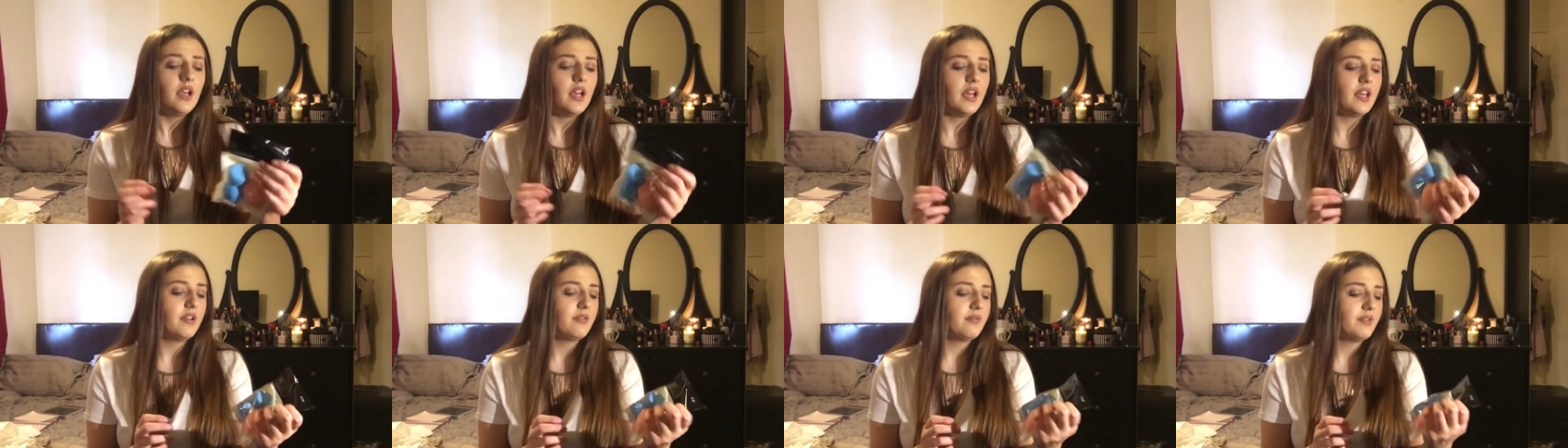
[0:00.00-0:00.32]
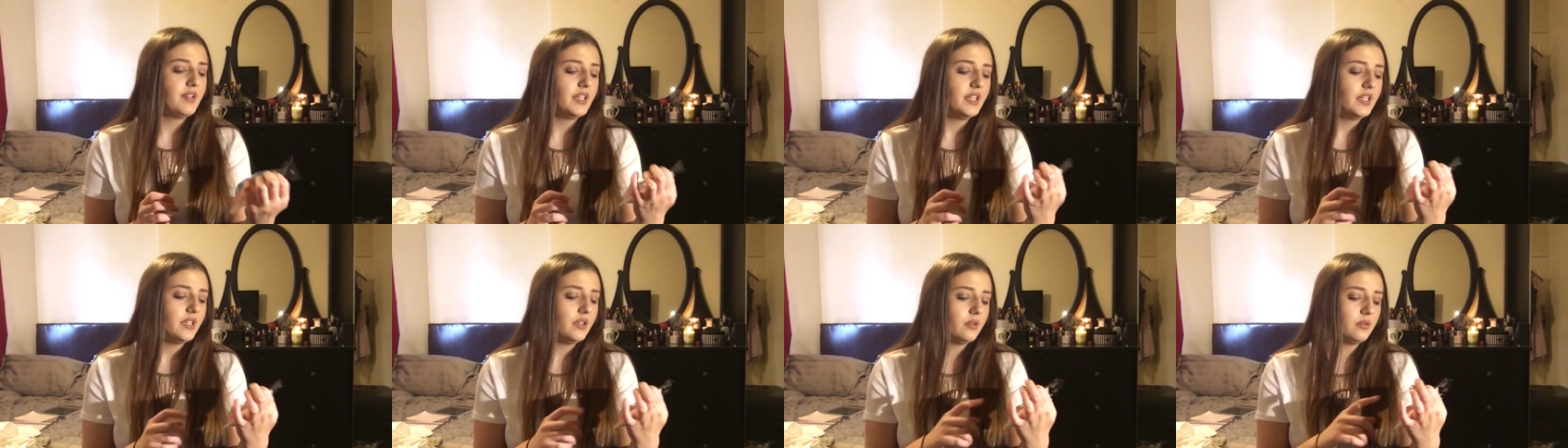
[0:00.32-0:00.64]
and I
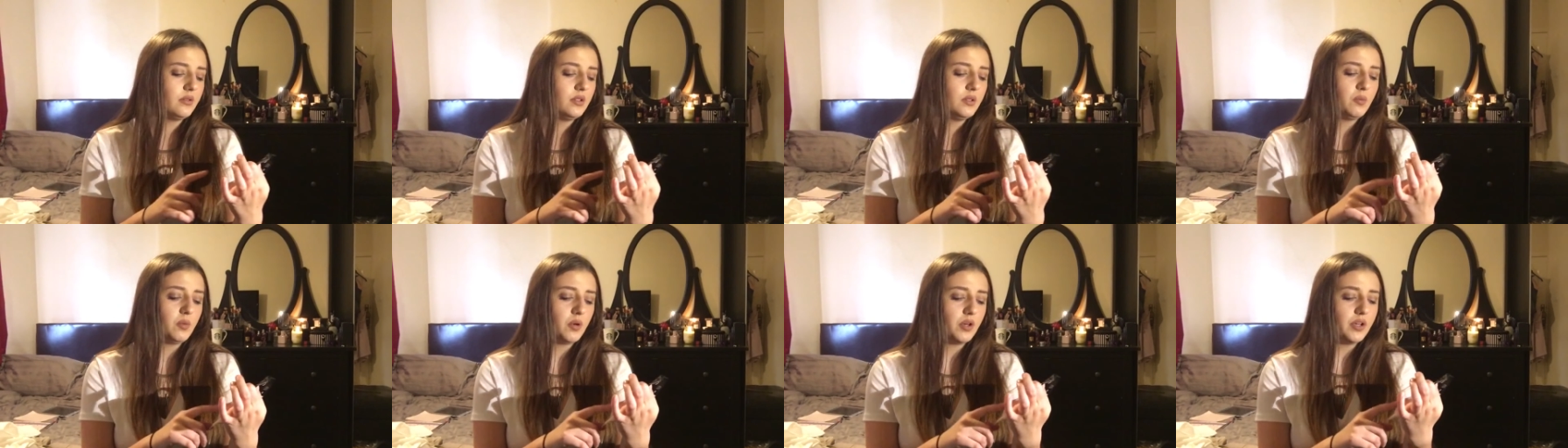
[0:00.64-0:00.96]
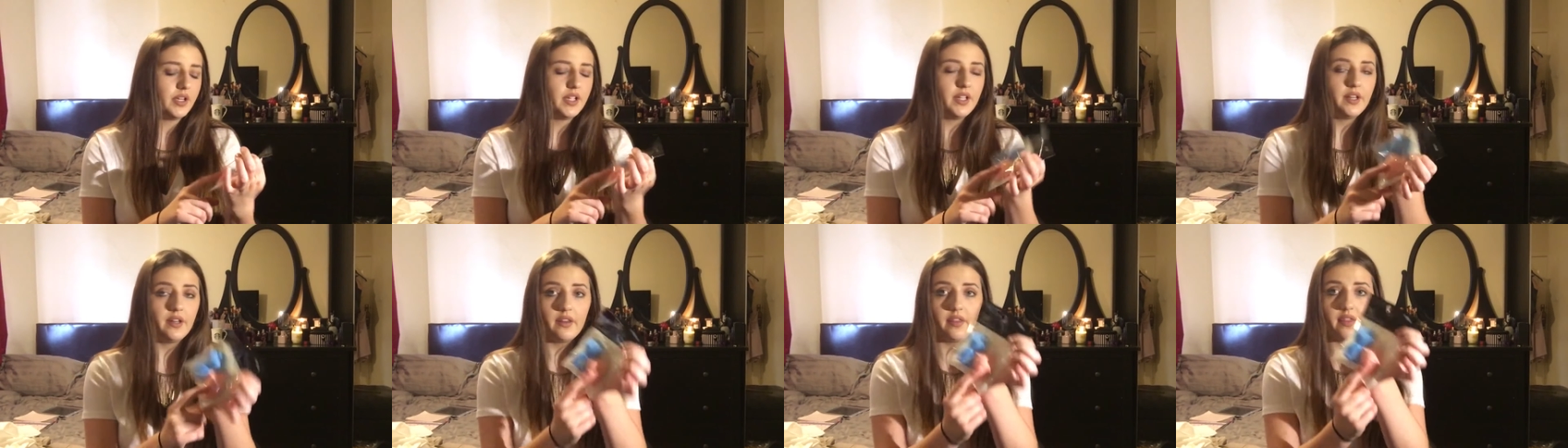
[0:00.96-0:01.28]
really only
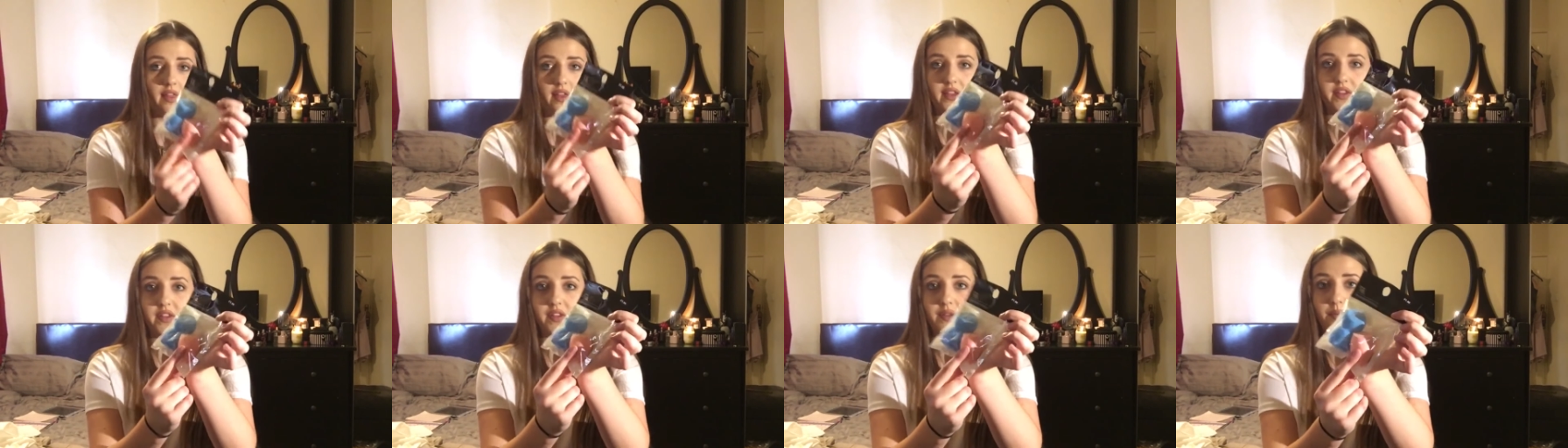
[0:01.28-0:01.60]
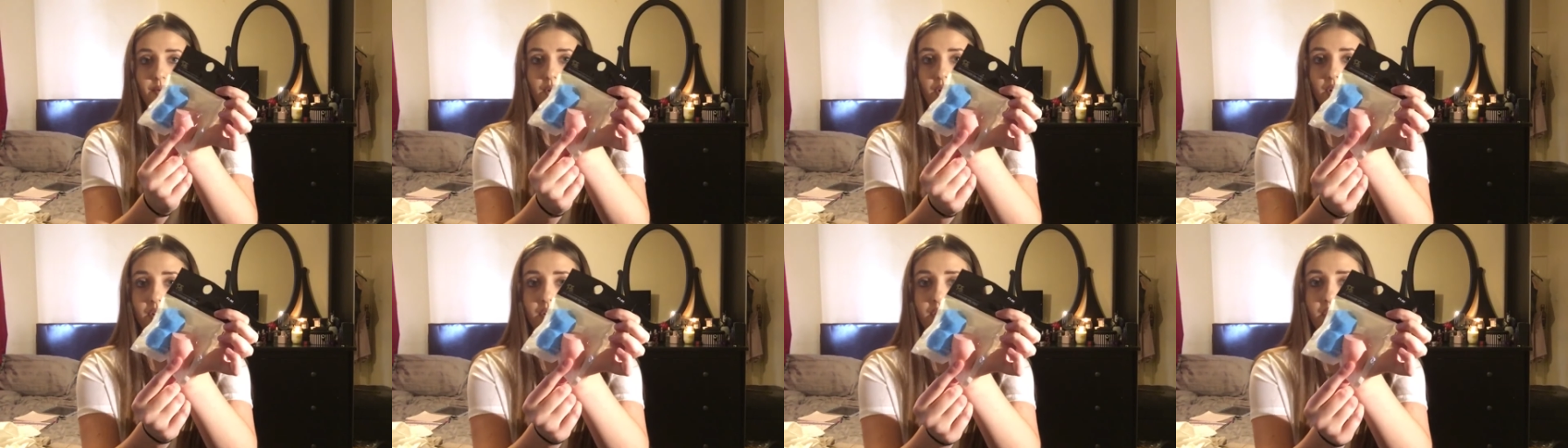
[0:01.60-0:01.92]
wanted
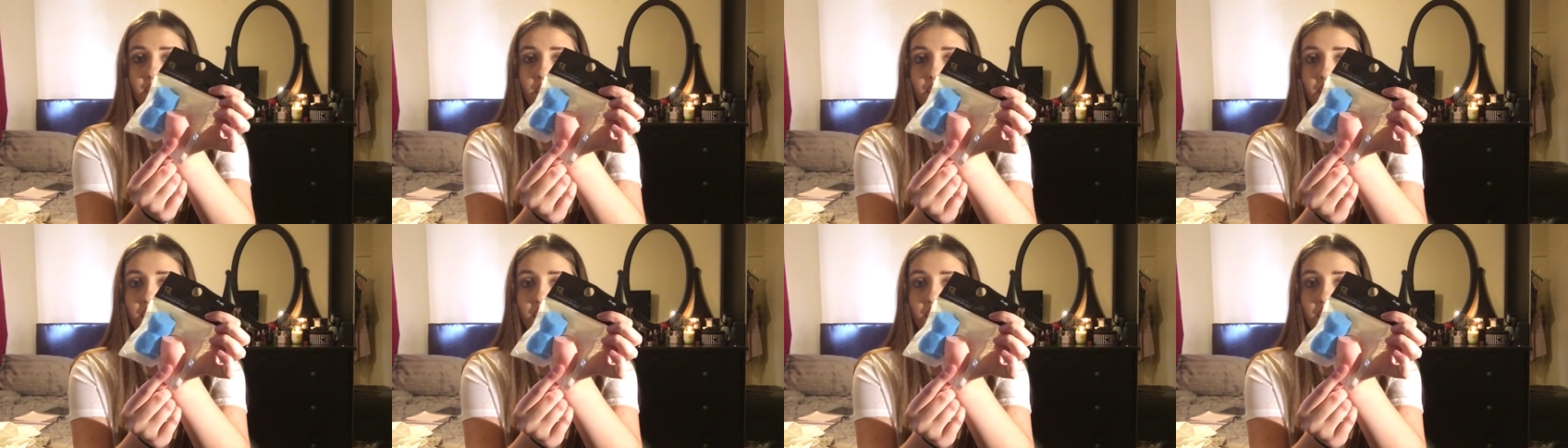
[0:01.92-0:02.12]
this one